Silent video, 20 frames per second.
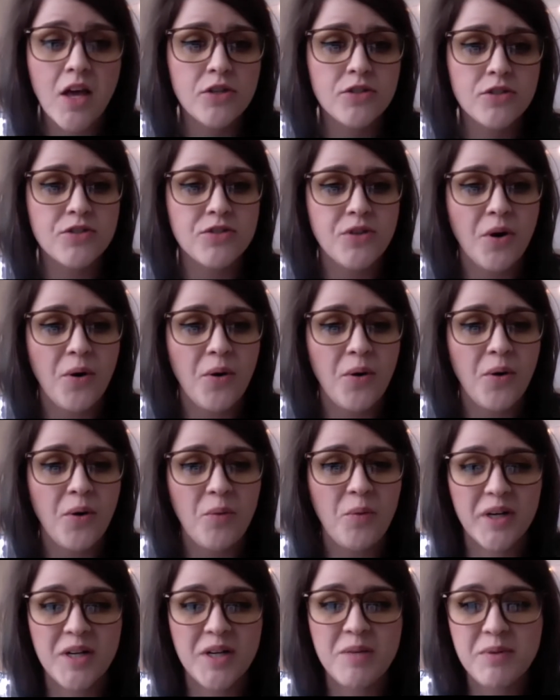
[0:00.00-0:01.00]
So
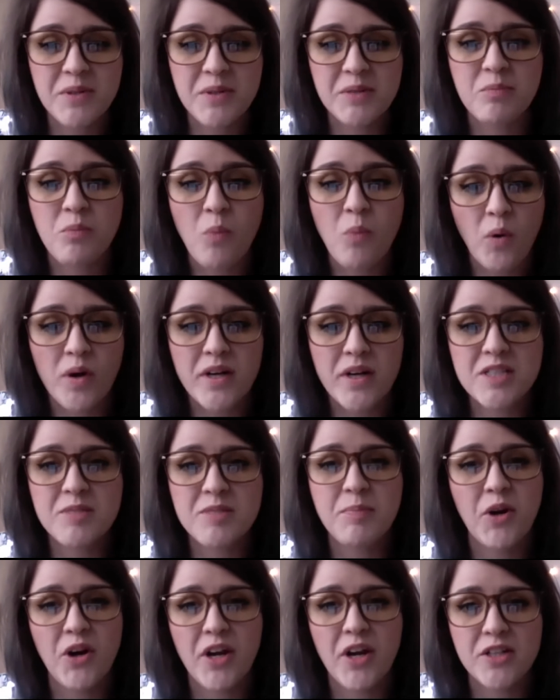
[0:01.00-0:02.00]
we're going to be more
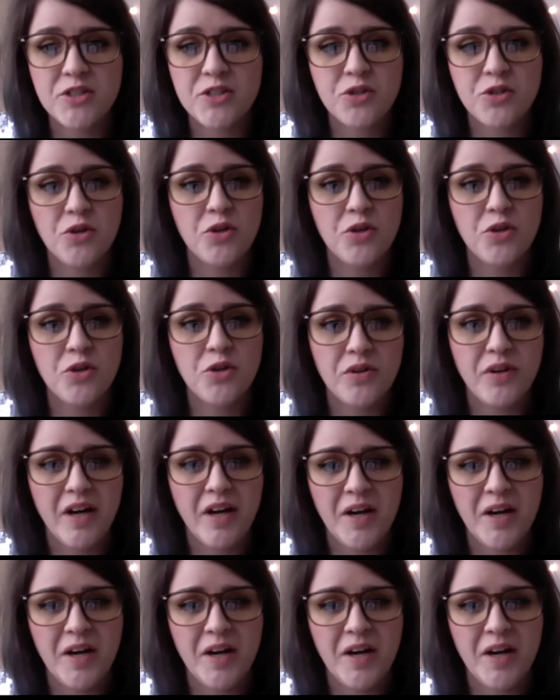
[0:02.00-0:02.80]
experiential